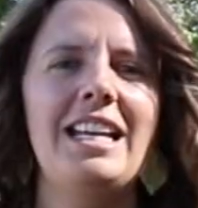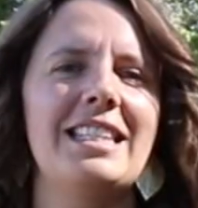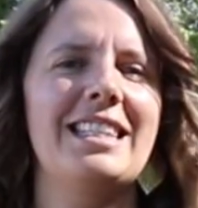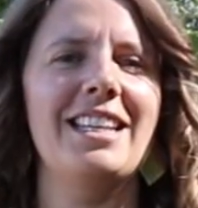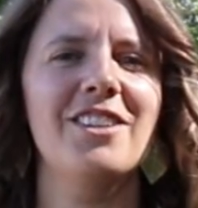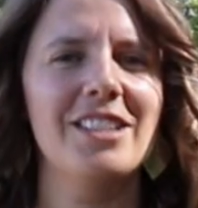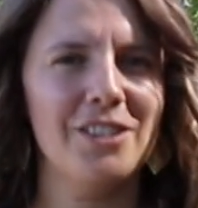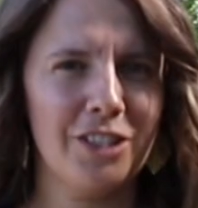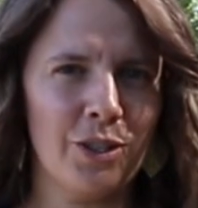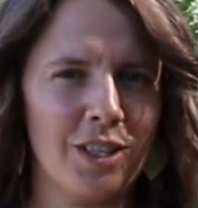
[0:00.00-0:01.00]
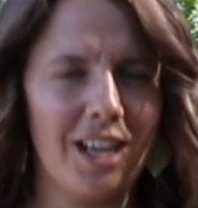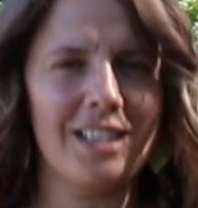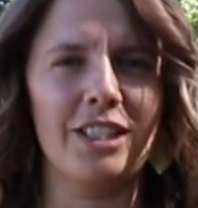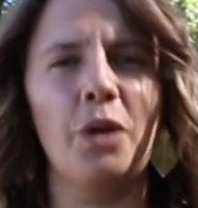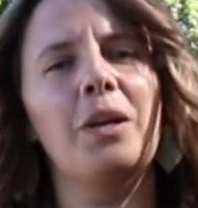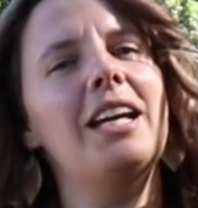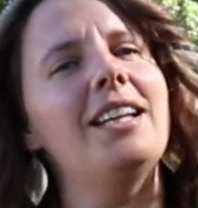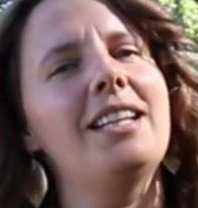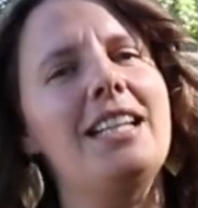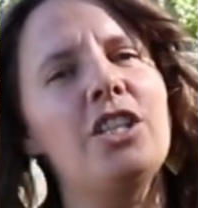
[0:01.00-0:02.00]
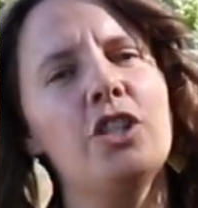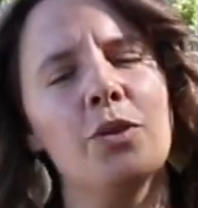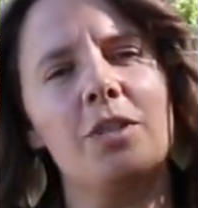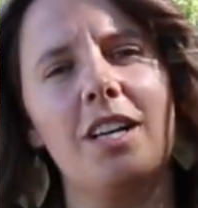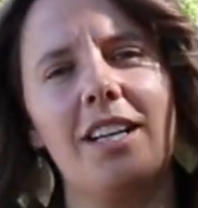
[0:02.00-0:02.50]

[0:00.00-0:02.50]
Cedar Hills, Utah is located in Utah